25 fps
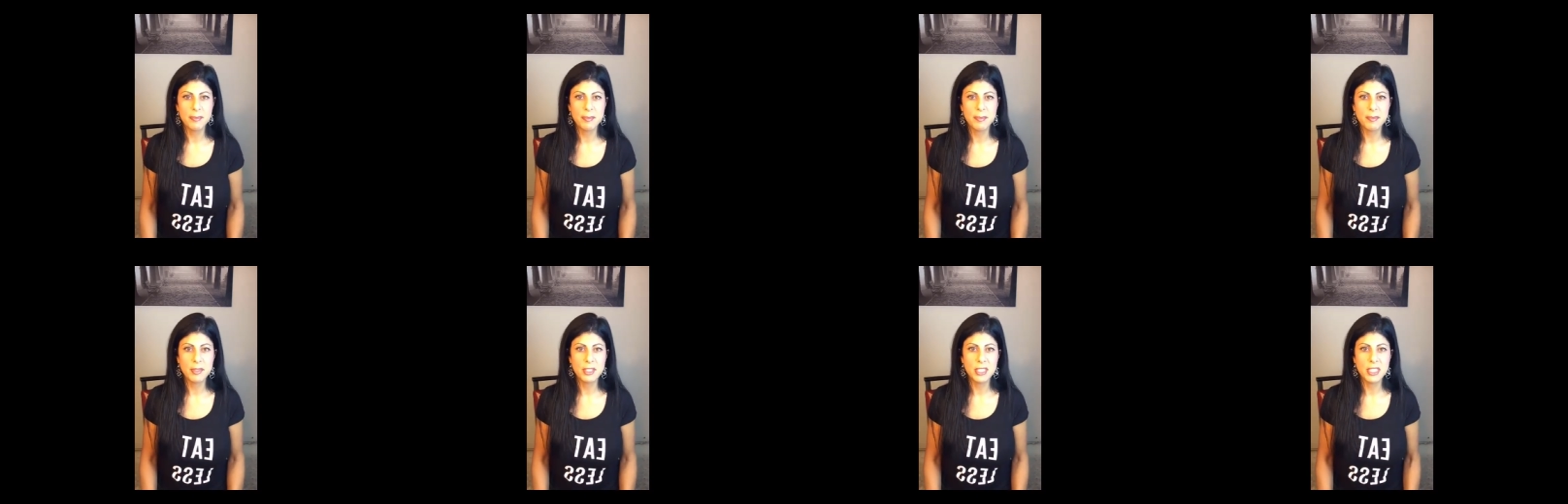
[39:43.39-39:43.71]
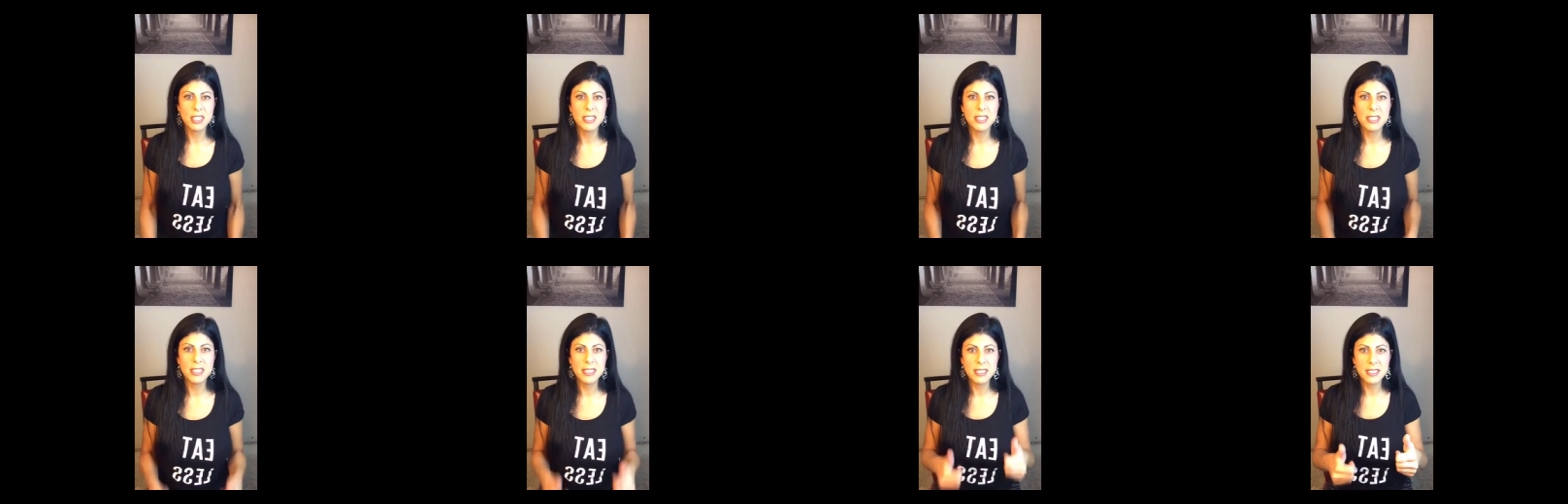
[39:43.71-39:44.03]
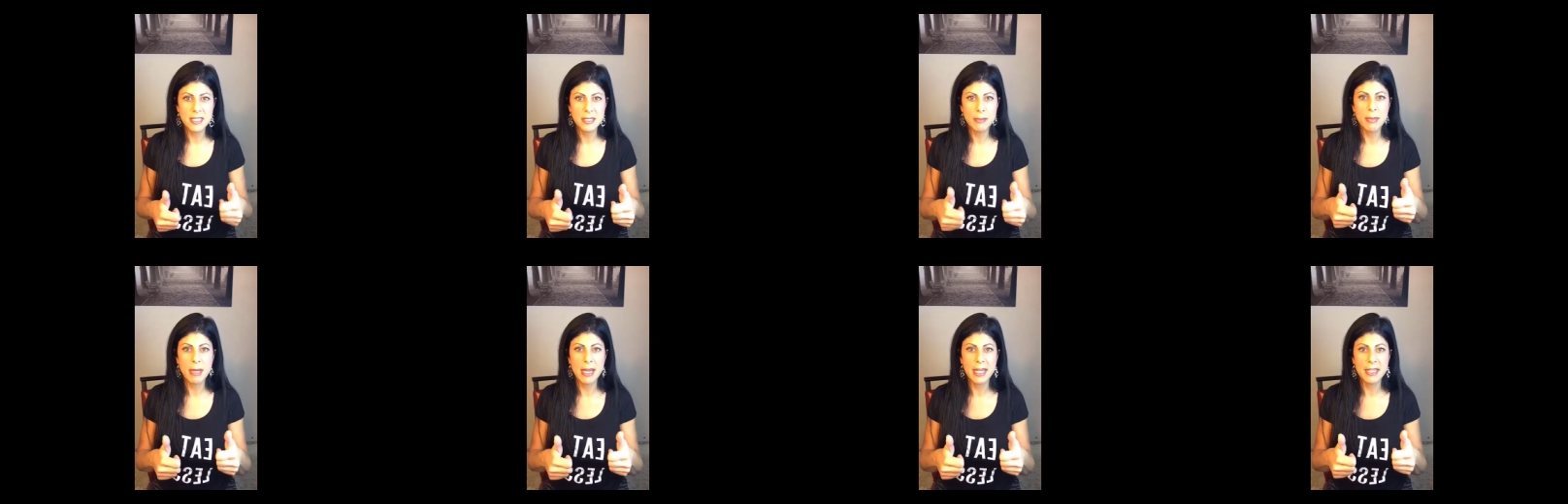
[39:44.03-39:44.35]
She is
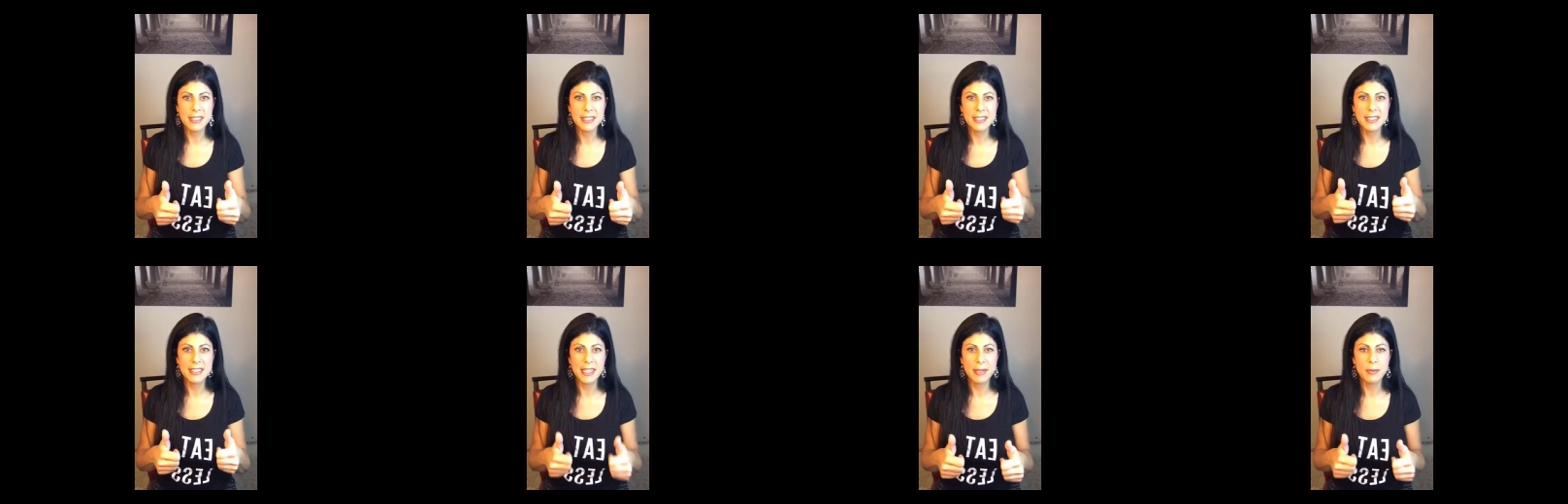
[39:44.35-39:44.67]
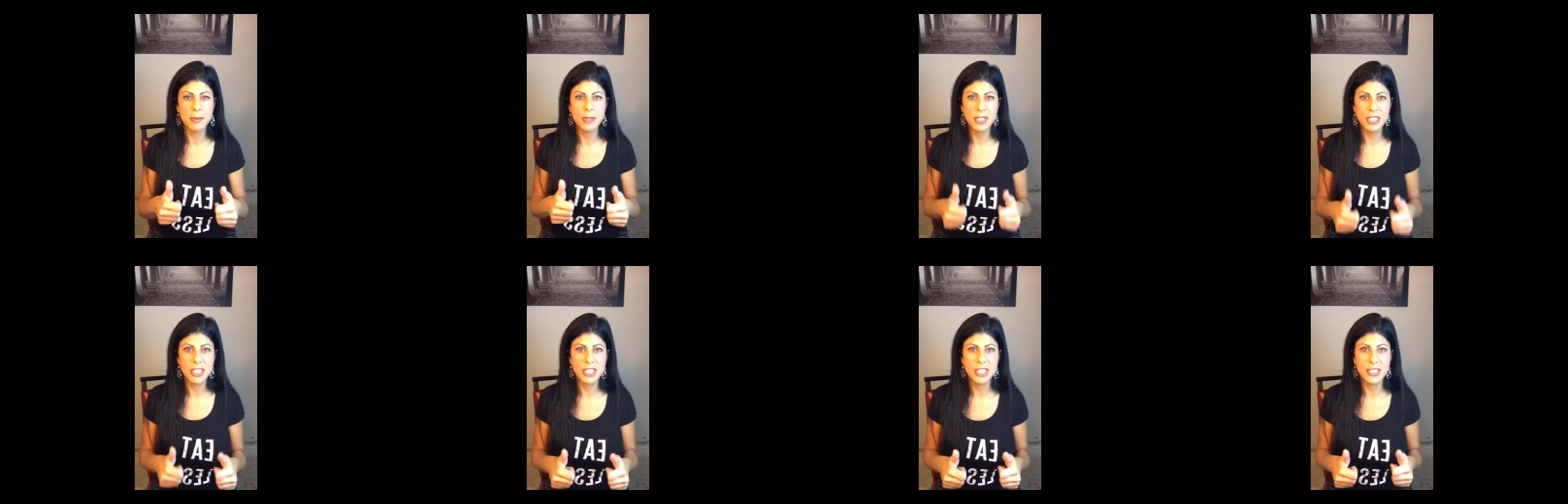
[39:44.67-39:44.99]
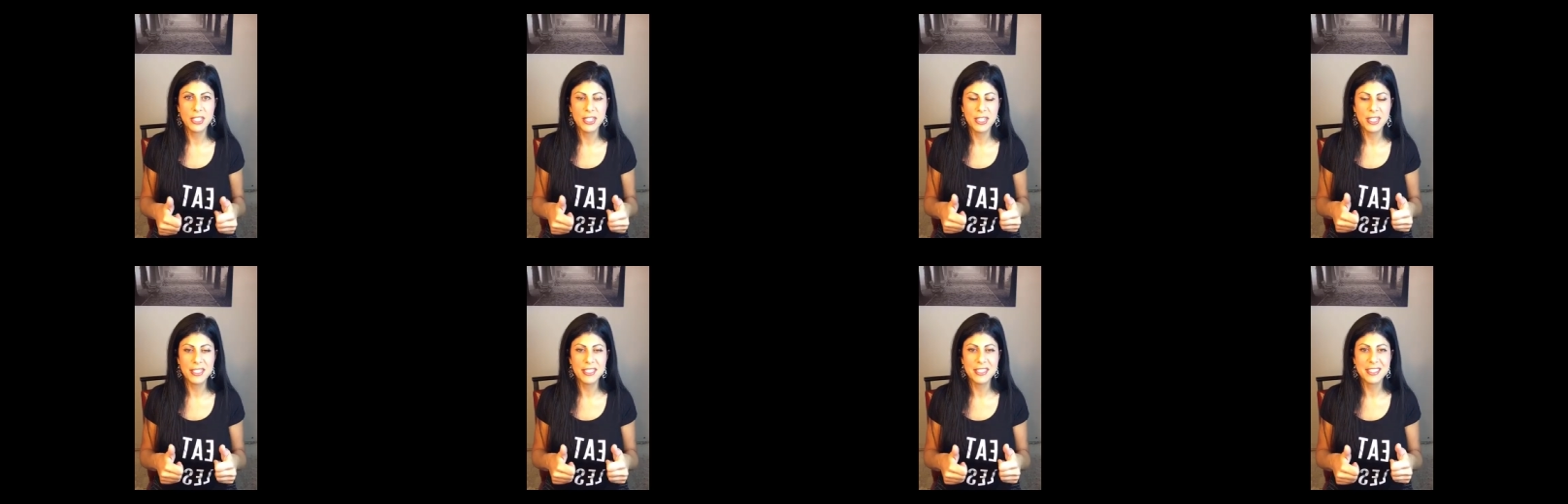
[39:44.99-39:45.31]
the best at what she
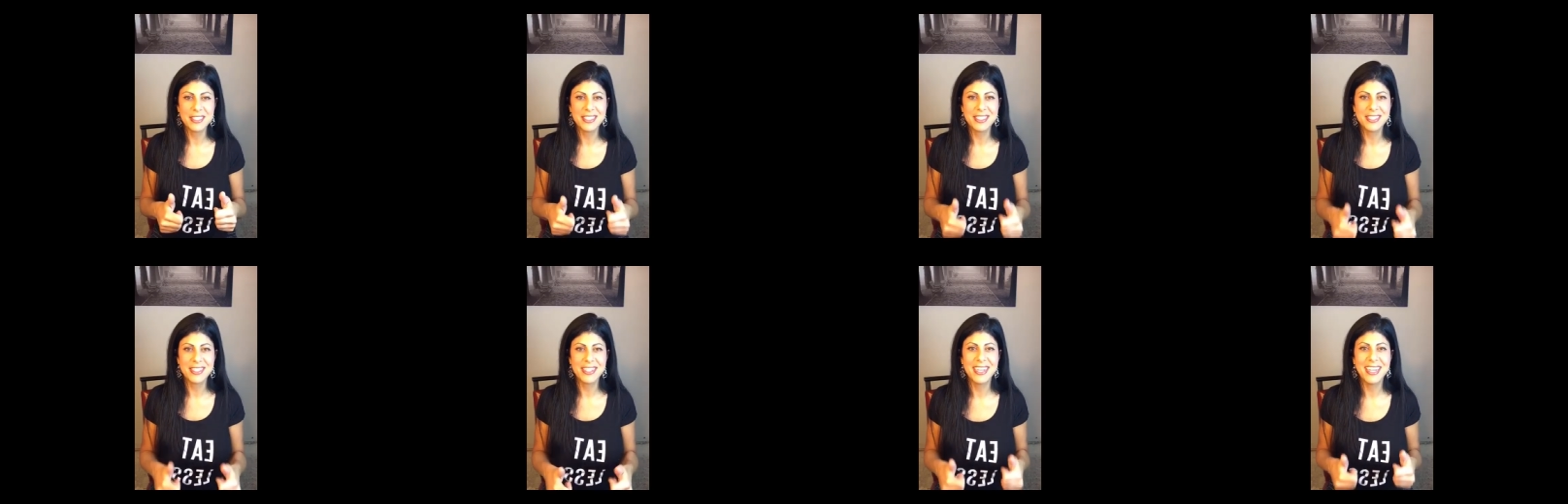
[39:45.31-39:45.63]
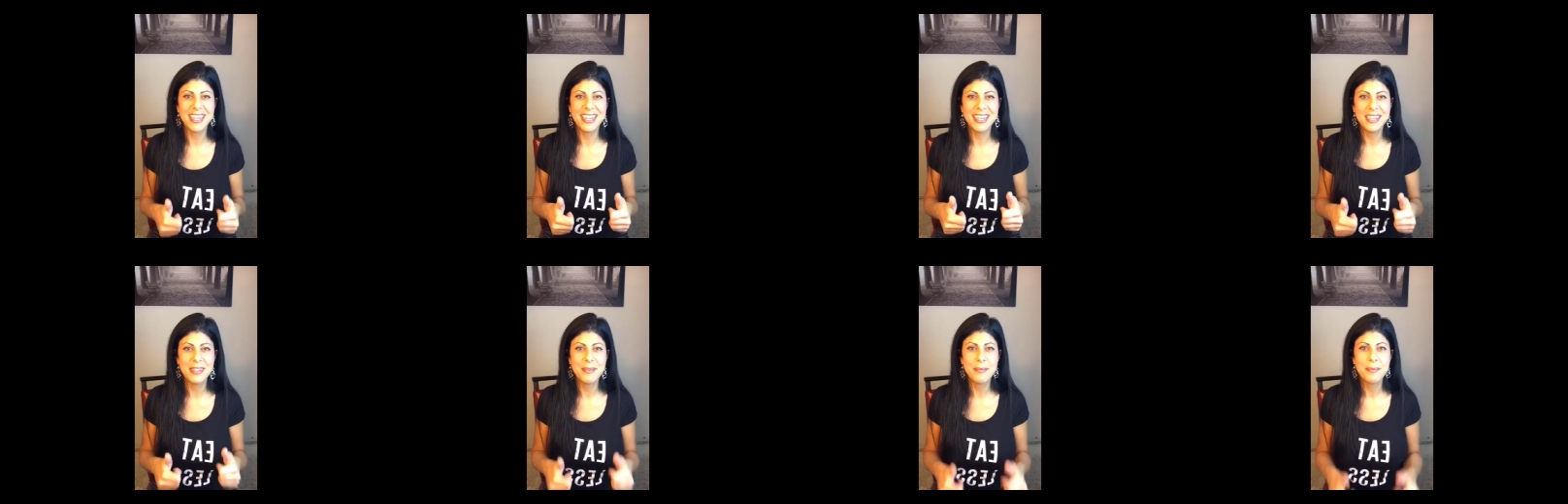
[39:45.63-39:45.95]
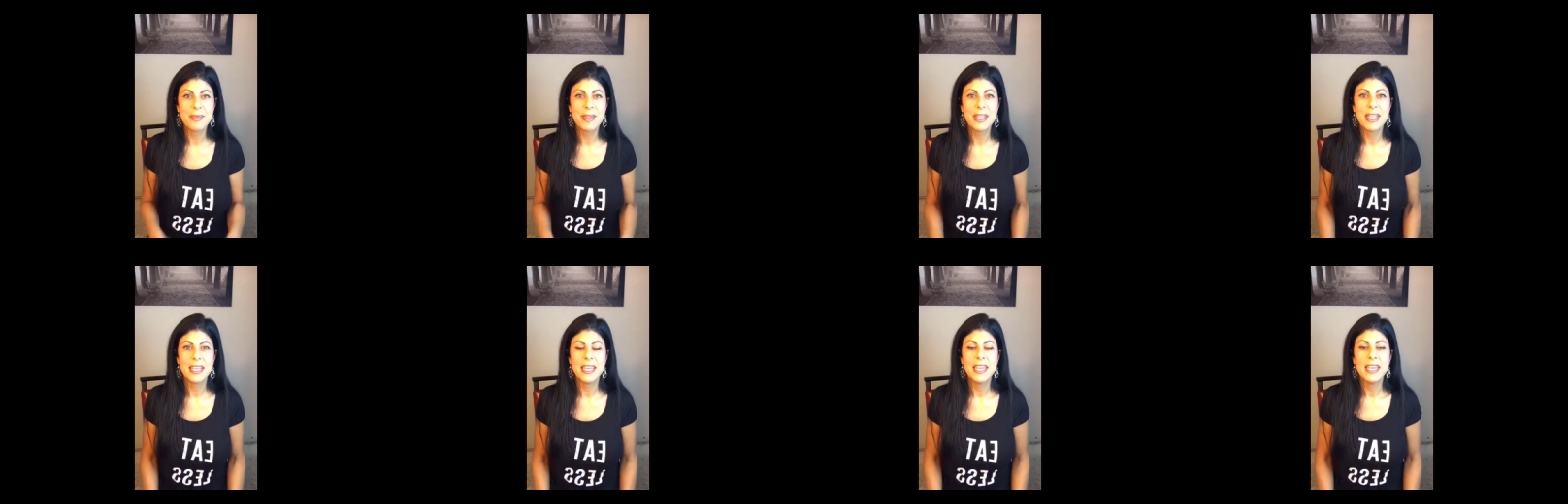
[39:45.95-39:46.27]
does, okay?
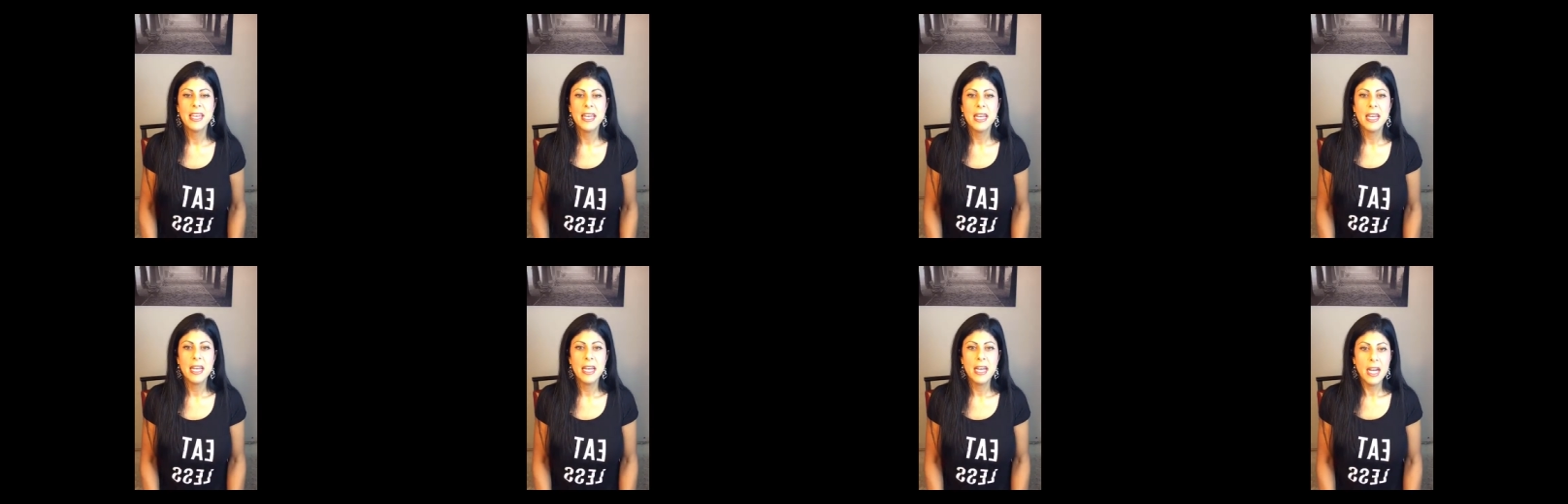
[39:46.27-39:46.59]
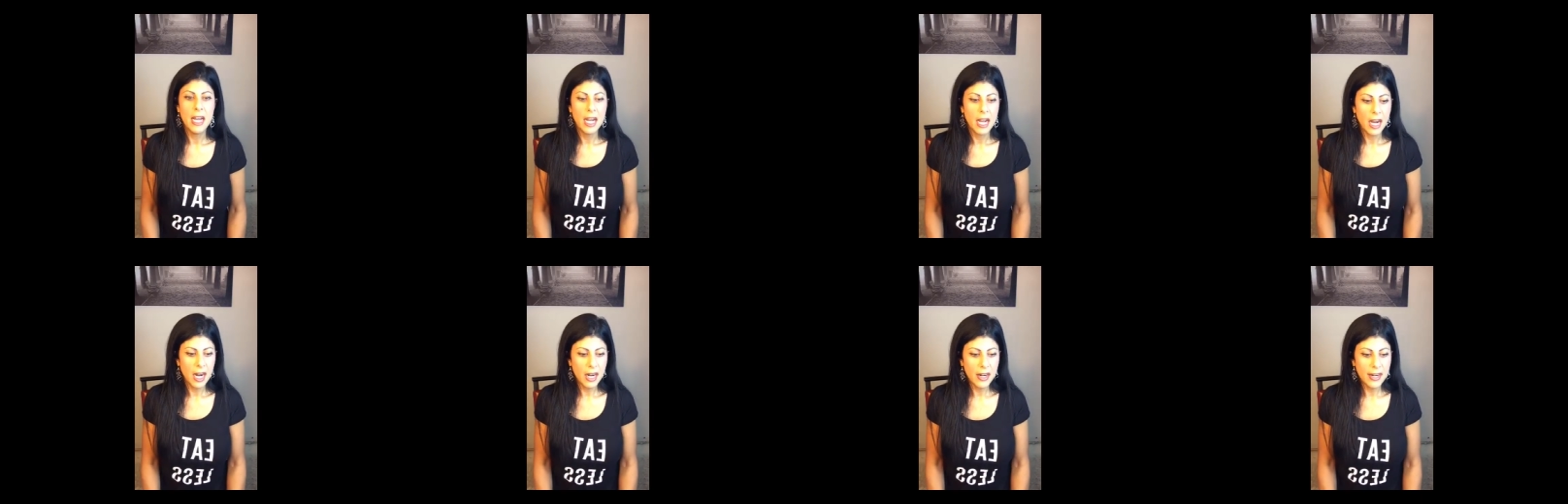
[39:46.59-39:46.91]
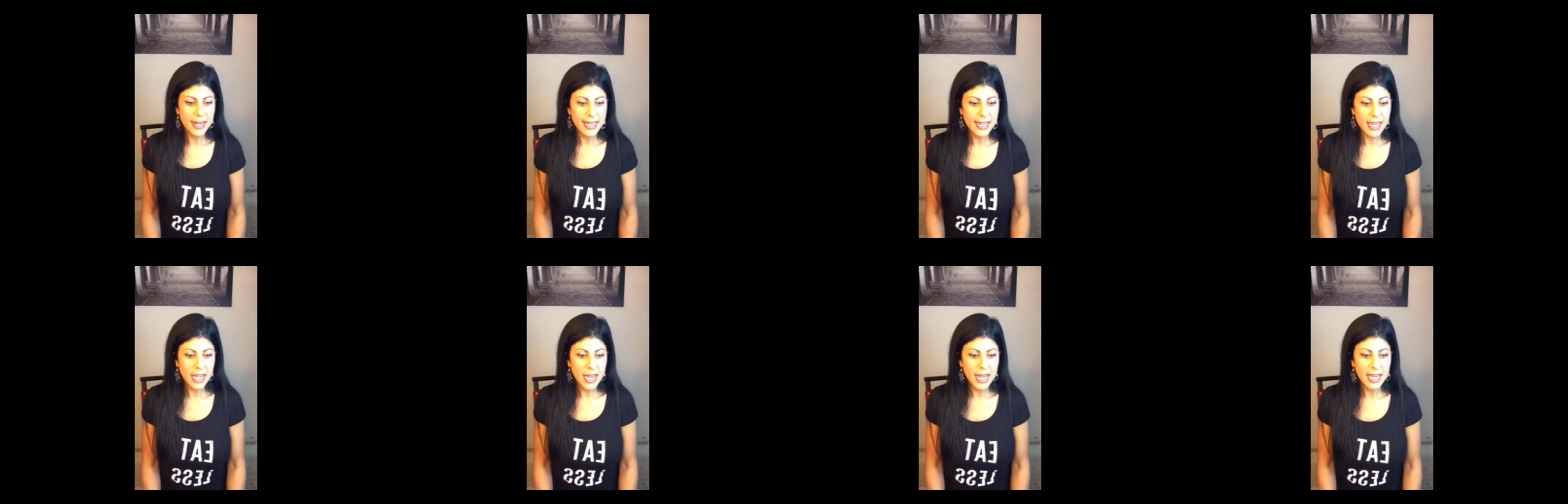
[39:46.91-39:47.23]
All
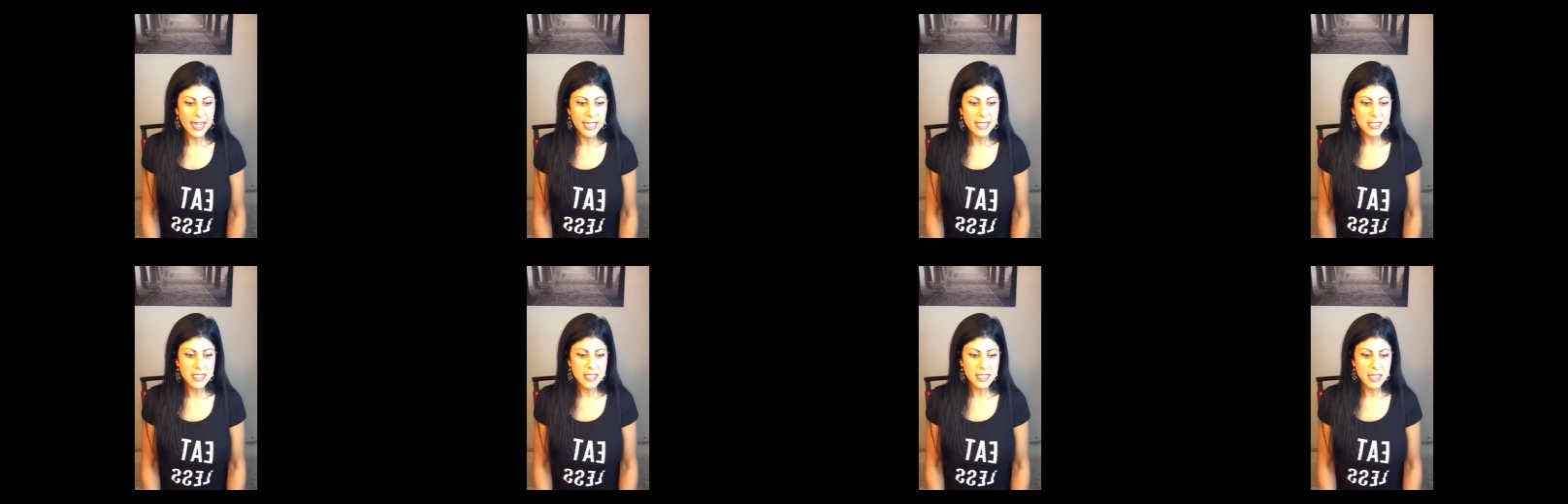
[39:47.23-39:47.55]
right, guys.